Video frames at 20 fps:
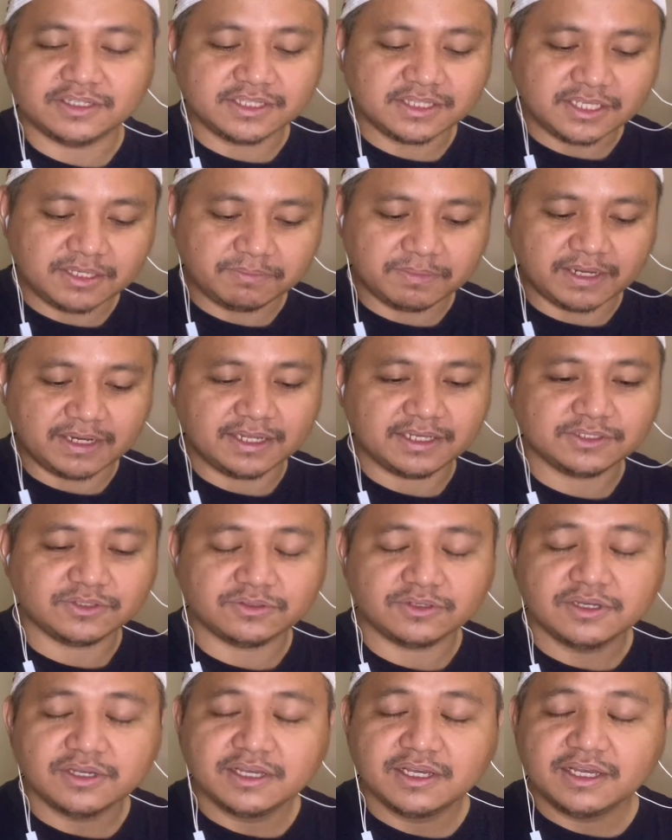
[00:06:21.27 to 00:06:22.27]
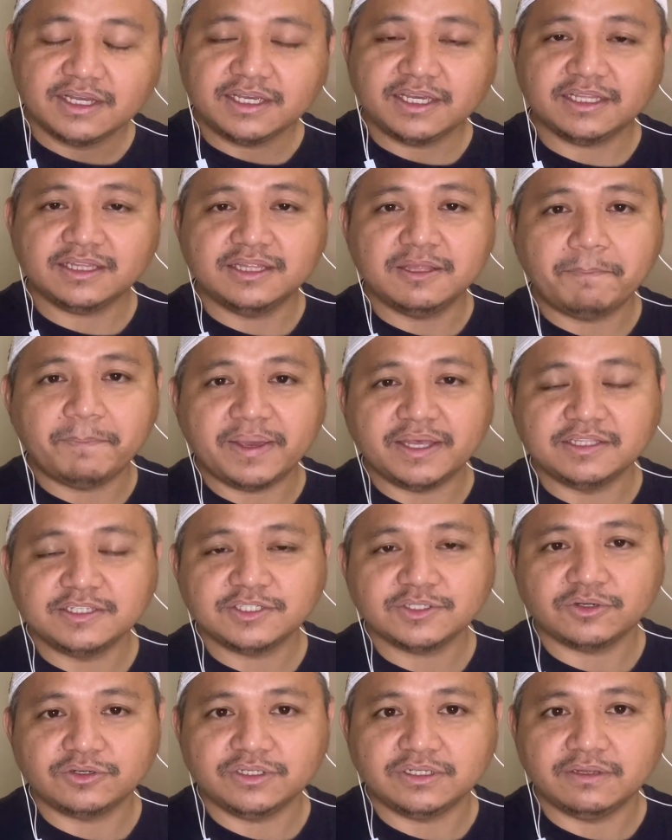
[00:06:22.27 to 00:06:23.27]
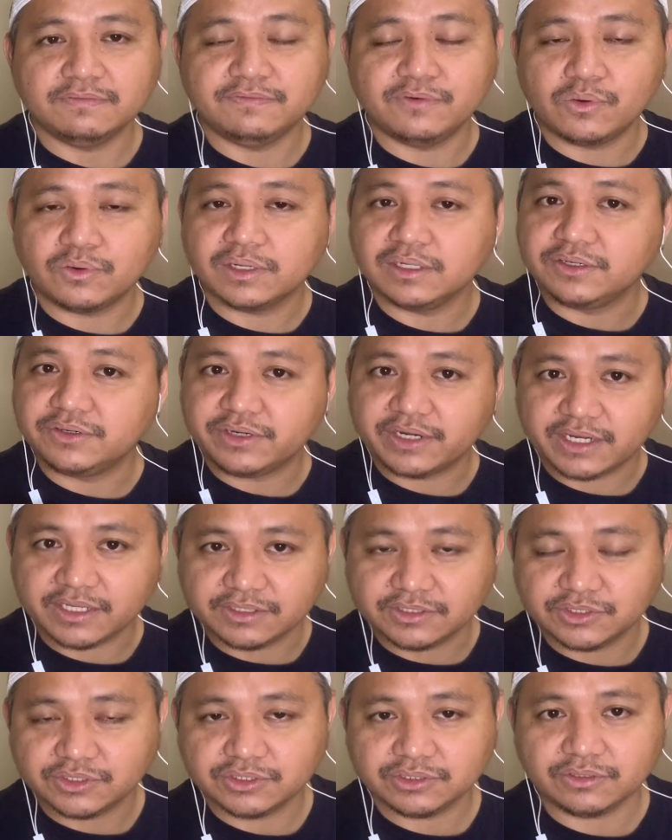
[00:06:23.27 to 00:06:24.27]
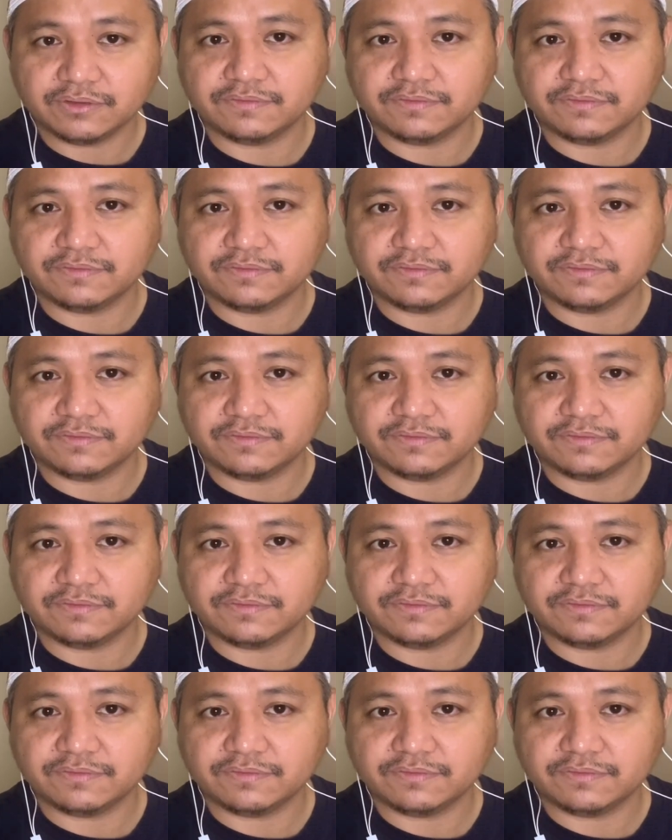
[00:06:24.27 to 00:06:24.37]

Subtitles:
Hindi pala. So, it depends on the vocal range